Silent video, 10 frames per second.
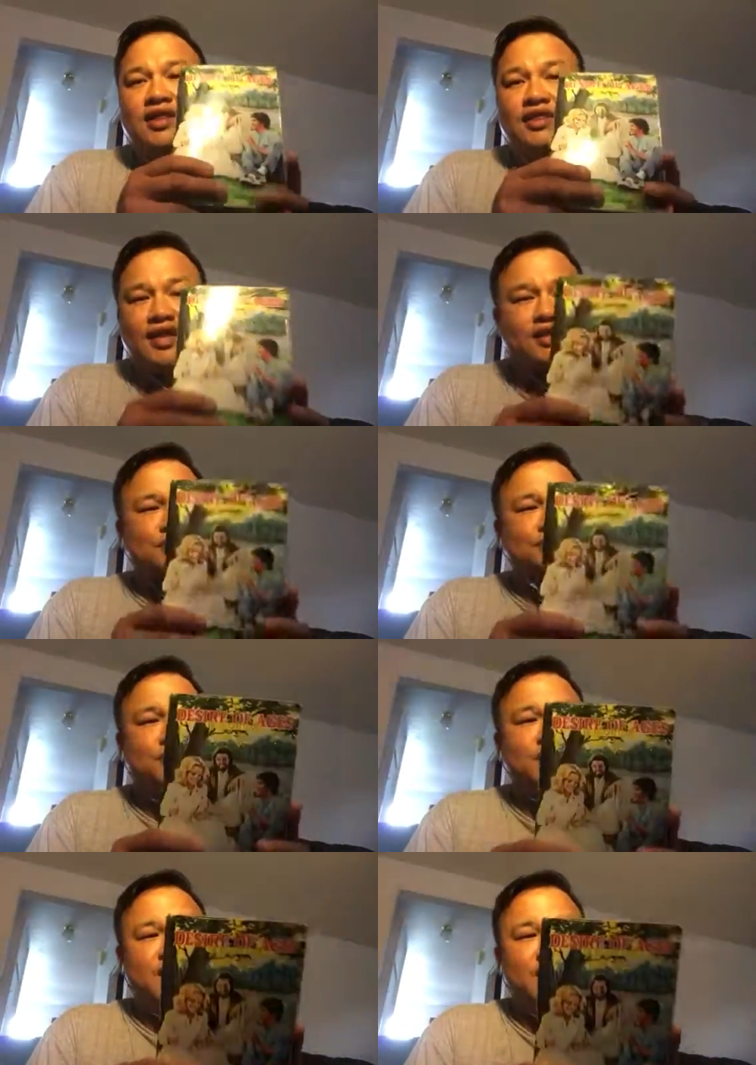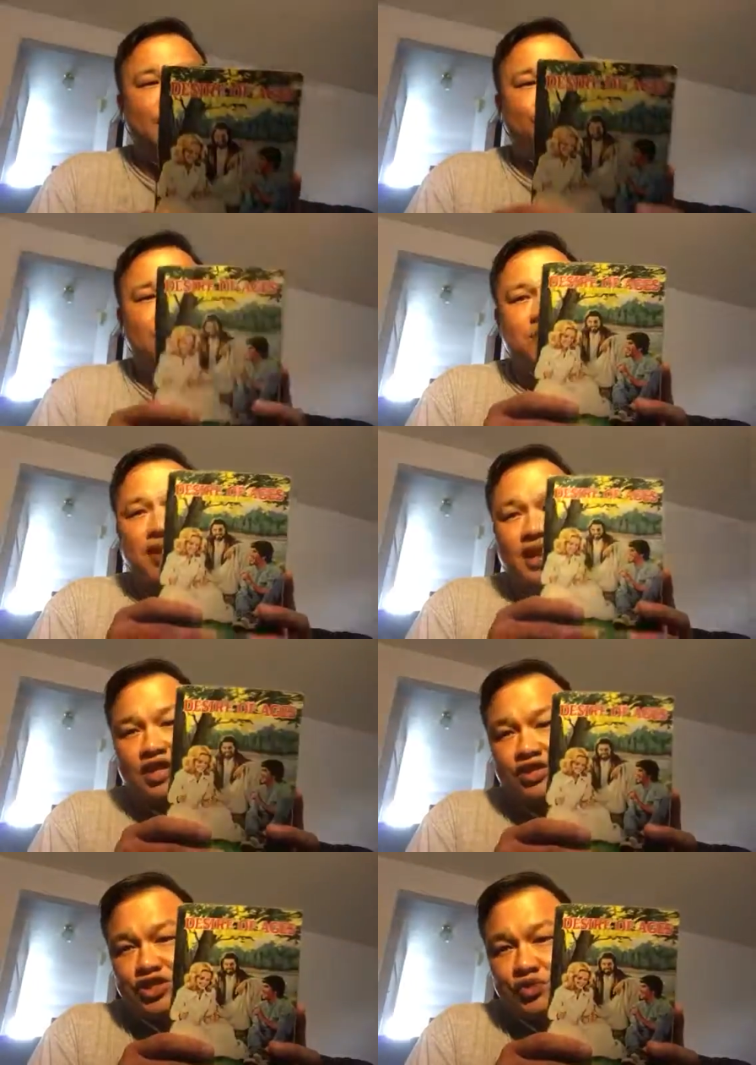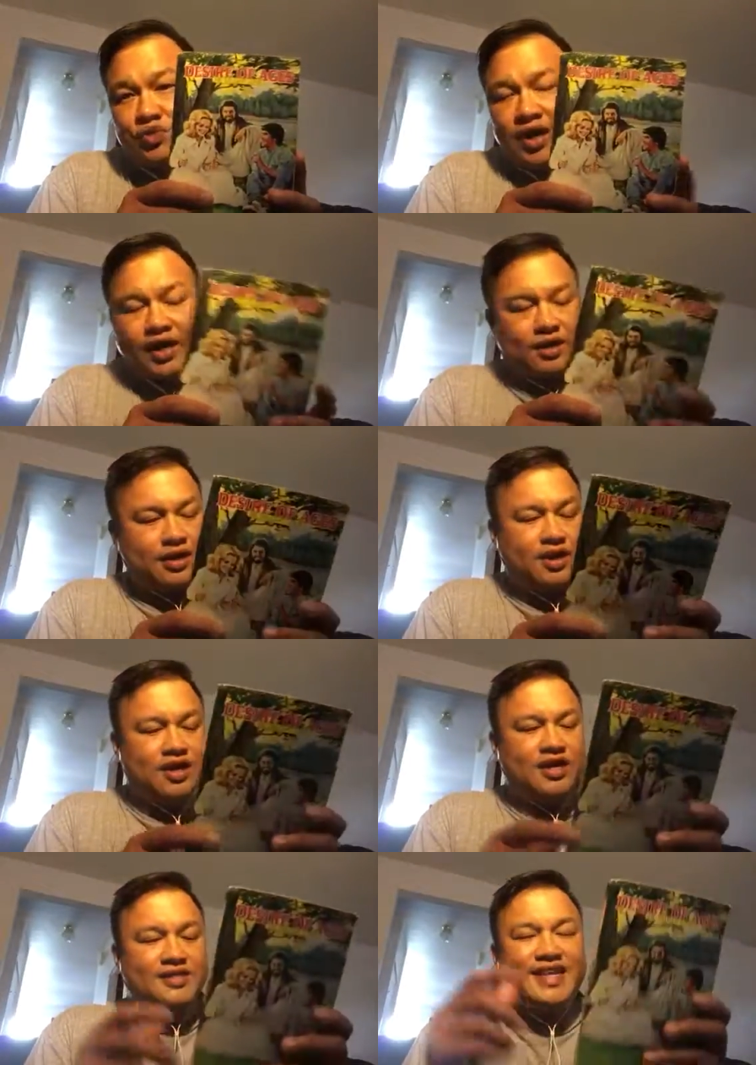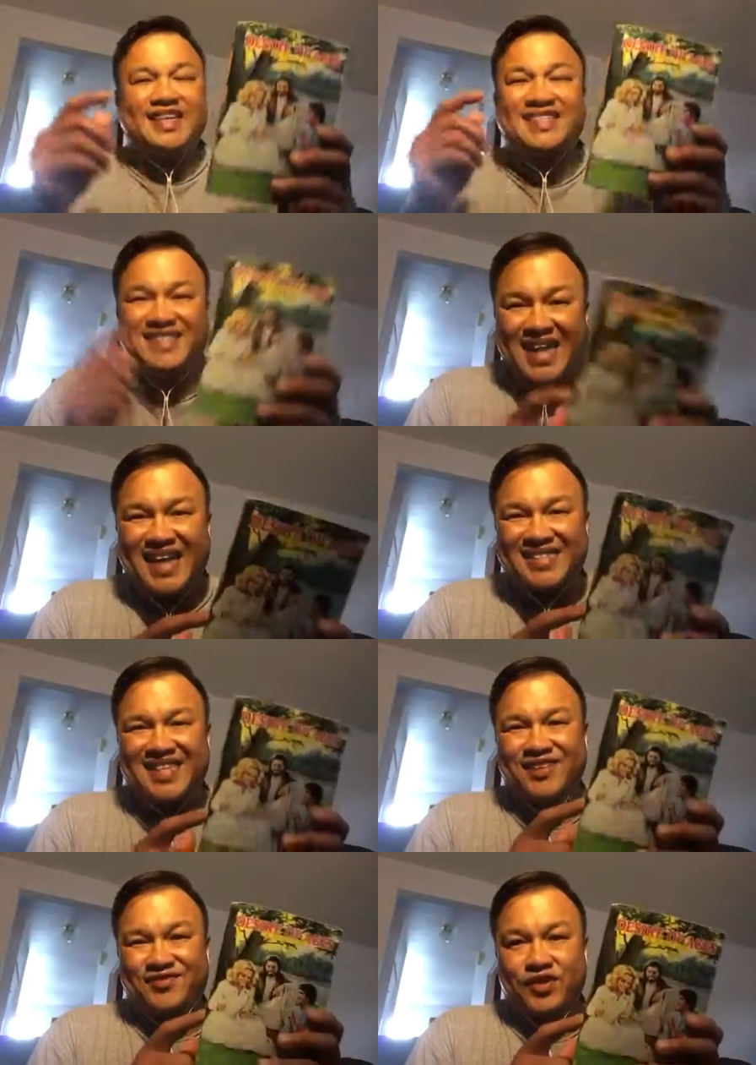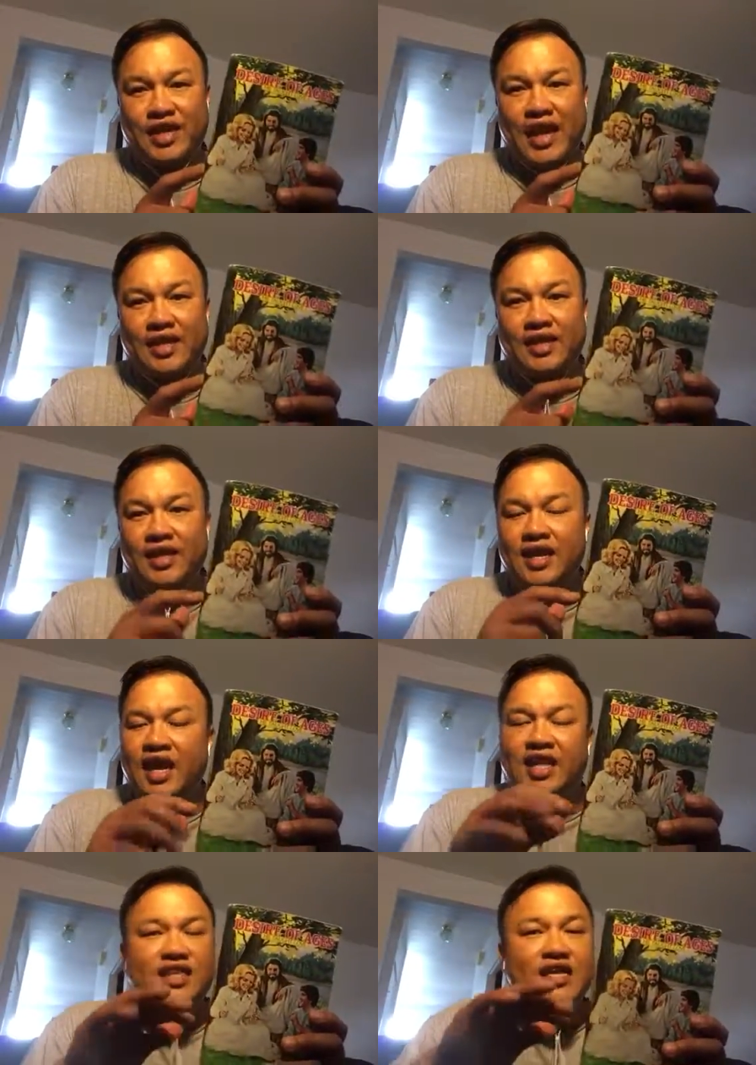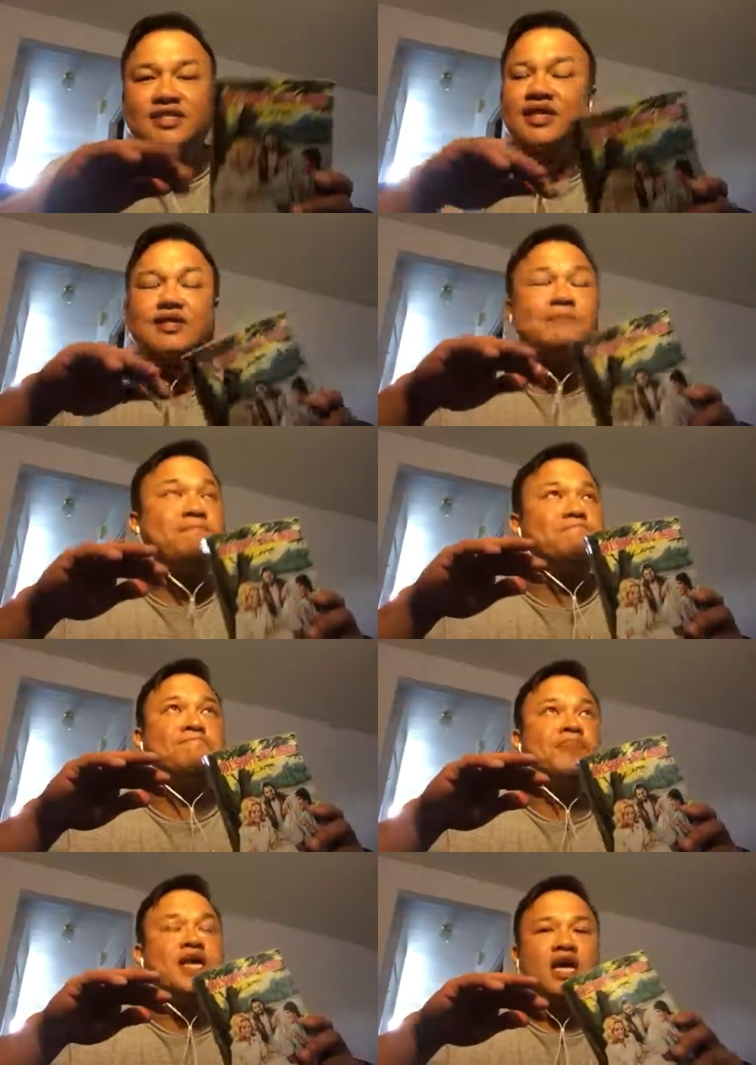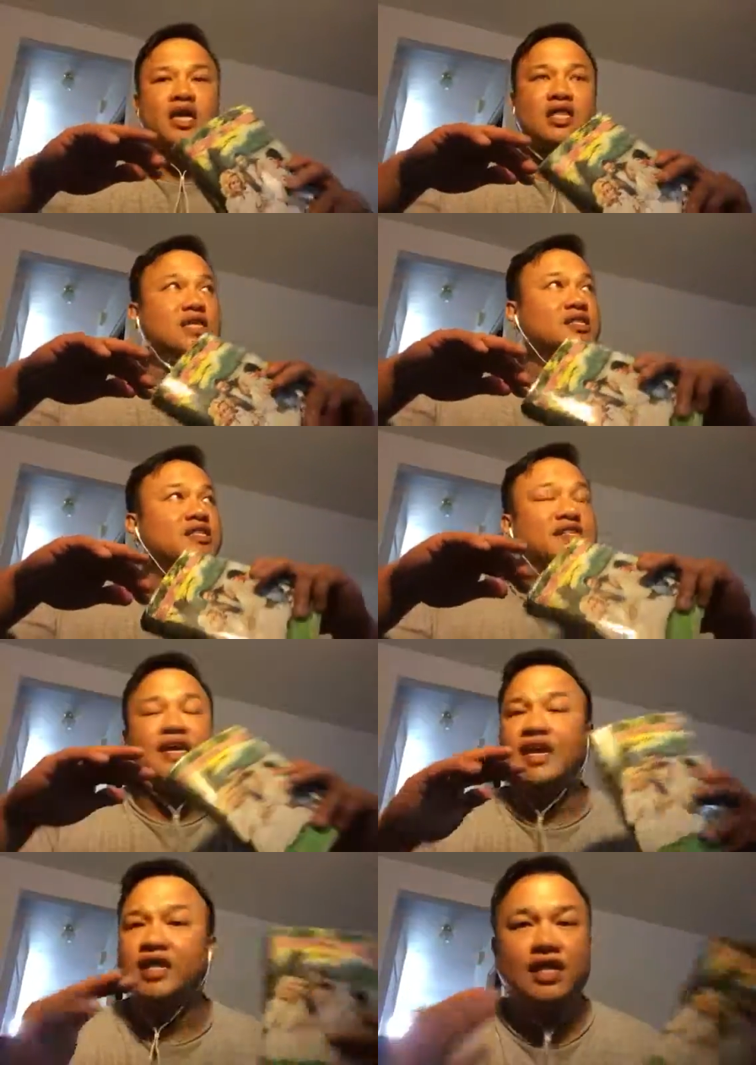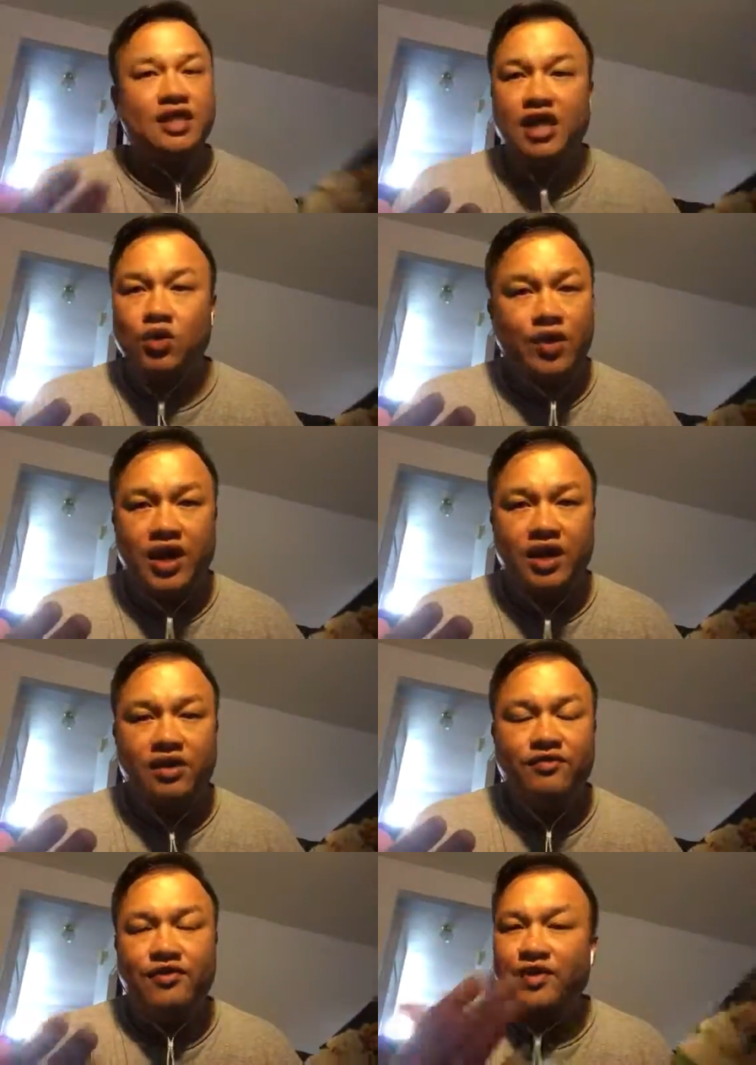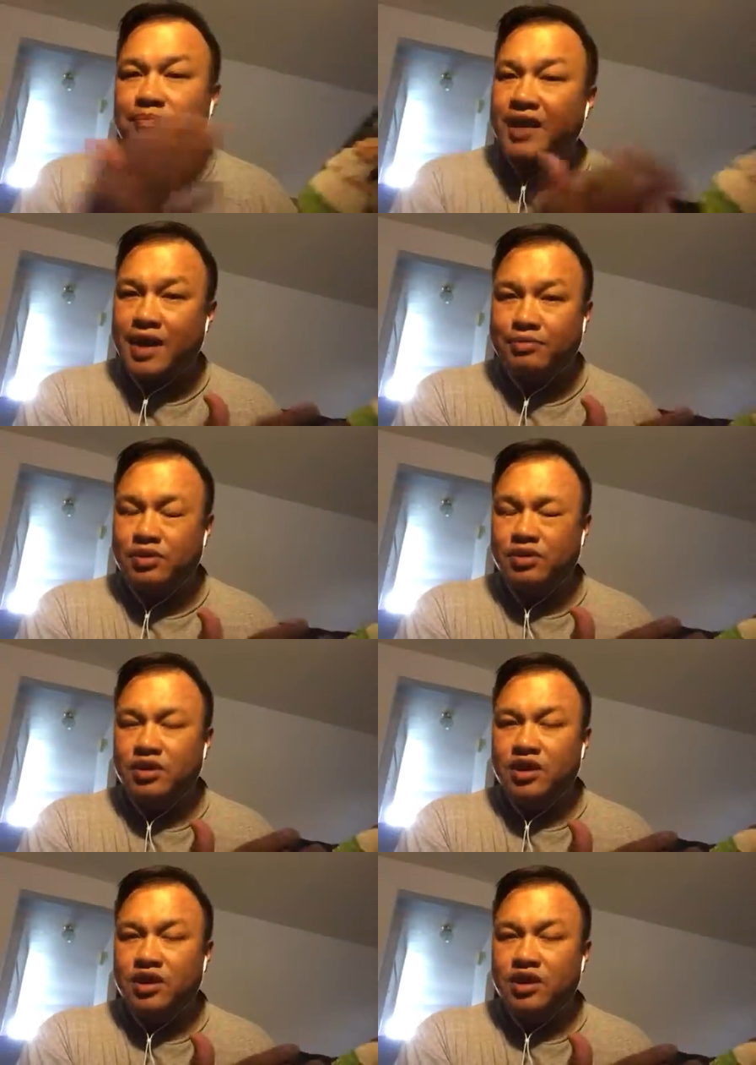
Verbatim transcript: This book here, written by Ellen G. White, is ex- excellent for that. It doesn't it doesn't take anything away from the Bible.